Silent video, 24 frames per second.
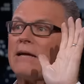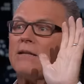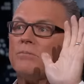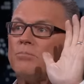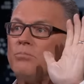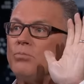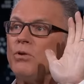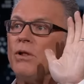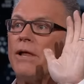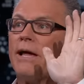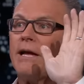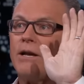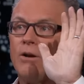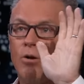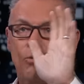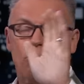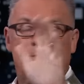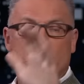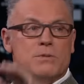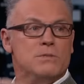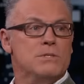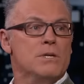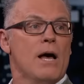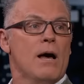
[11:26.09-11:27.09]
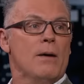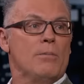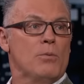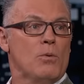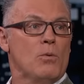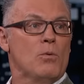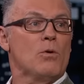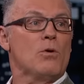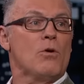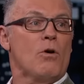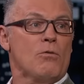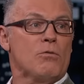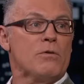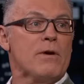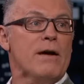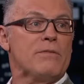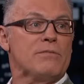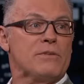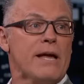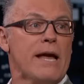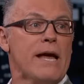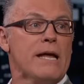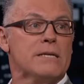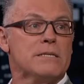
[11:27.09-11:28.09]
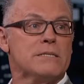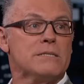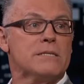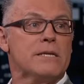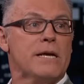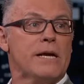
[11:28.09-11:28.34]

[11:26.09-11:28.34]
of the plane opens up, and we're over Afghanistan. Whoa.